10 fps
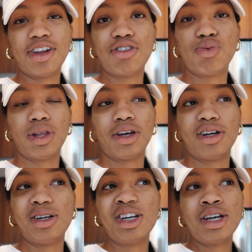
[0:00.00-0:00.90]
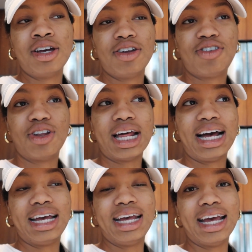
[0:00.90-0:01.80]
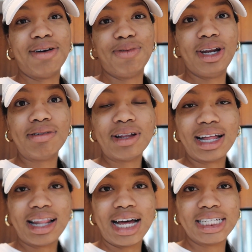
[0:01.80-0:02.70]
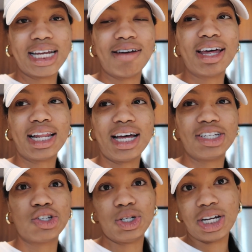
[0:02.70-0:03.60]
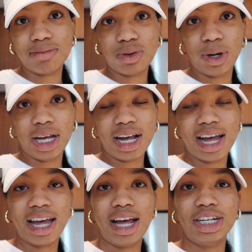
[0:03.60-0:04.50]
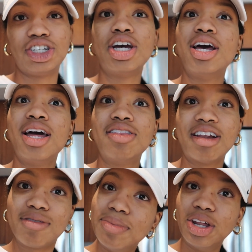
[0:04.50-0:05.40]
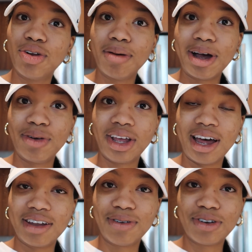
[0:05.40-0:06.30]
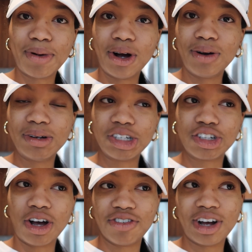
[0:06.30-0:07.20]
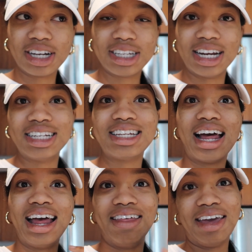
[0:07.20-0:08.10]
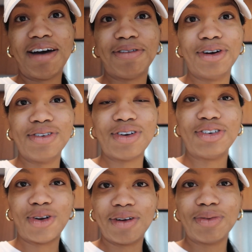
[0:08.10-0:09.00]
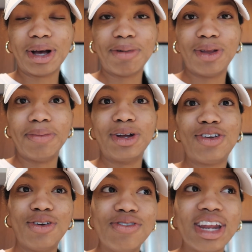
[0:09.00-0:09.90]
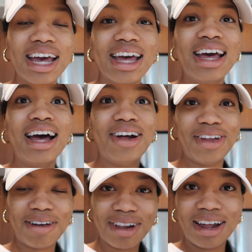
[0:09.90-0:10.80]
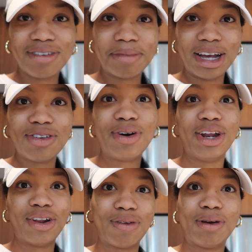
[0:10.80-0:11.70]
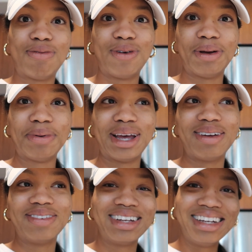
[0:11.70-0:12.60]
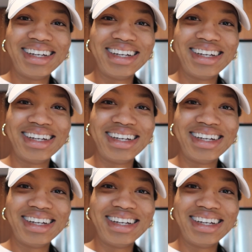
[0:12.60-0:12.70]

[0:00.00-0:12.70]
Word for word: So that's really good so that I can get reading for that class. I have that class three times a week and that's literally my only class for tomorrow, which is contracts, and it's in the afternoon, so I don't have to wake up early, but Tuesday, I only have class from 8.20 to 3.40 p.m.